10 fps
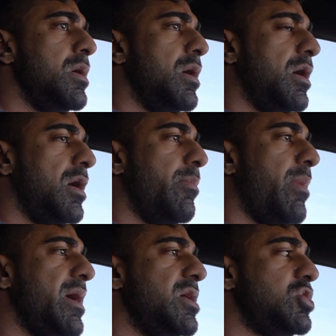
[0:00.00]
Uh,
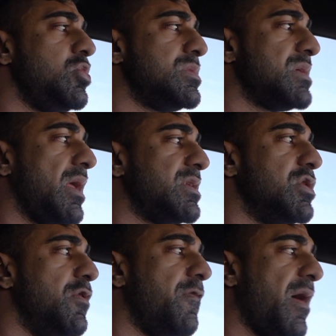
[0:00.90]
my issue is I like to
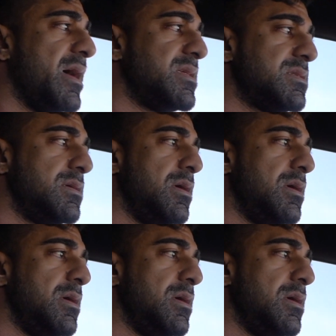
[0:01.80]
go fast.